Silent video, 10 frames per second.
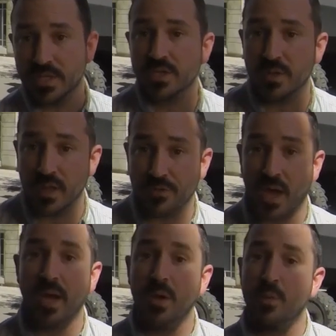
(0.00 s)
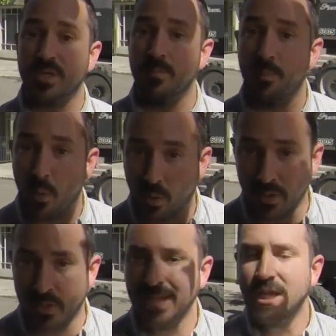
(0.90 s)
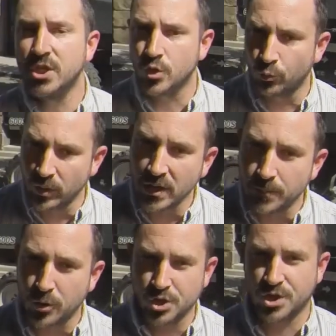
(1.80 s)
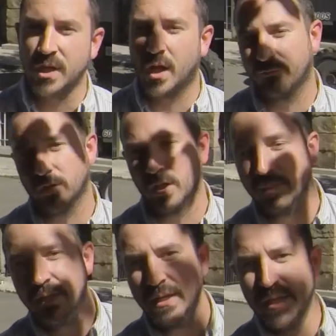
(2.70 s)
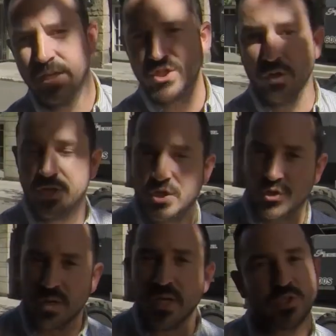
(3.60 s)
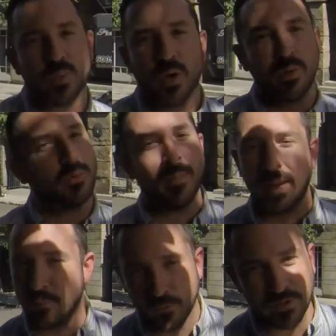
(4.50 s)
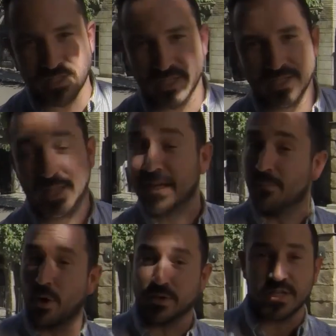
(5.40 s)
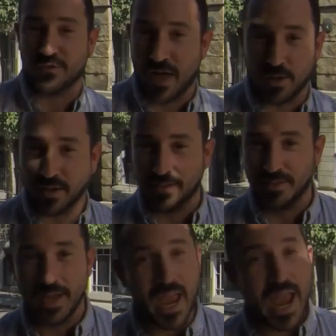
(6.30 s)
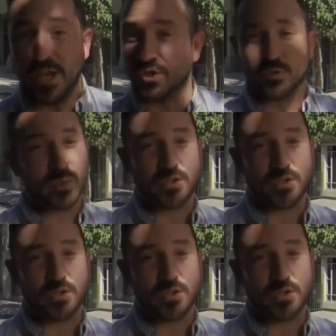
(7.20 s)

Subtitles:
so they thought it was important to really push the envelope. So this street is where we would make movies like The Maltese Falcon, Angels with